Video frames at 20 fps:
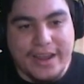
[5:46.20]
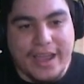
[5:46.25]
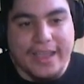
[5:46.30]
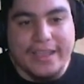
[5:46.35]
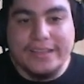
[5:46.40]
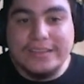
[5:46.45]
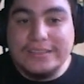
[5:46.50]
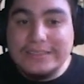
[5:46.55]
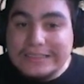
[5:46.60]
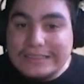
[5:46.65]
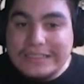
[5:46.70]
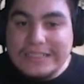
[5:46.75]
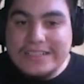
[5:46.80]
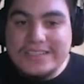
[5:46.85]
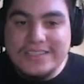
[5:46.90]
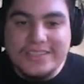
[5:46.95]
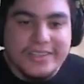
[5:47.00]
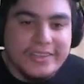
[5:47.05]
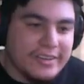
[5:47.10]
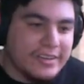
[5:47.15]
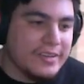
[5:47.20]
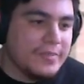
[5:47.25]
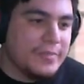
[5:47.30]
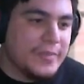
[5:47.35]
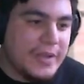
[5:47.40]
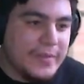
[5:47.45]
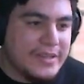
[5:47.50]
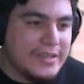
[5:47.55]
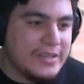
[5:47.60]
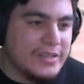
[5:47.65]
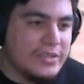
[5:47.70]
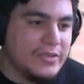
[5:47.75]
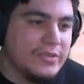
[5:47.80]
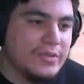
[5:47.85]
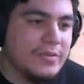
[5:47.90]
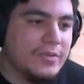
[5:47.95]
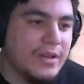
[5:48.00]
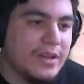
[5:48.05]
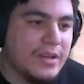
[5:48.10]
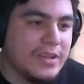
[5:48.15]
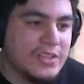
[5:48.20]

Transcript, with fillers: I considered maybe do, uh,